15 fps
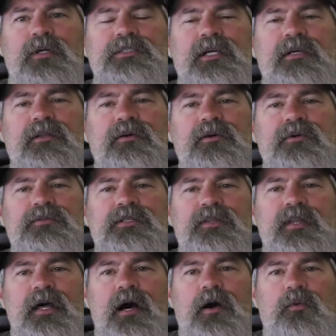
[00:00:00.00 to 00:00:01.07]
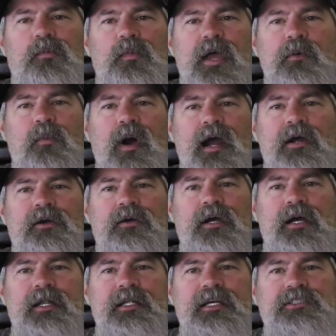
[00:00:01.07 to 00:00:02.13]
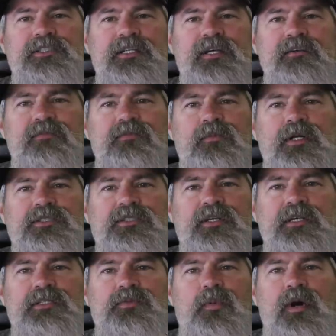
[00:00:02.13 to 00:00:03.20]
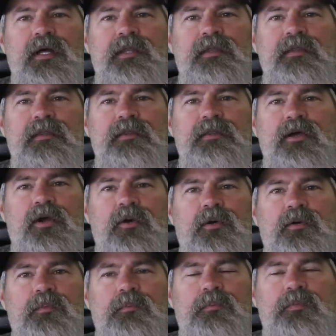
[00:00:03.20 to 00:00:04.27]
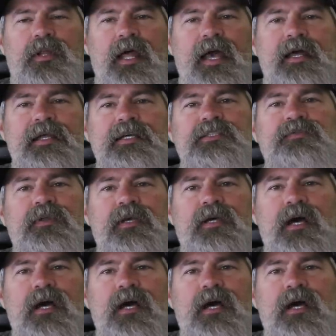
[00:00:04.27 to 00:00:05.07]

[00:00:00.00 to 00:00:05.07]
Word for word: which includes the Rewire Initiative, which is what their plan is for the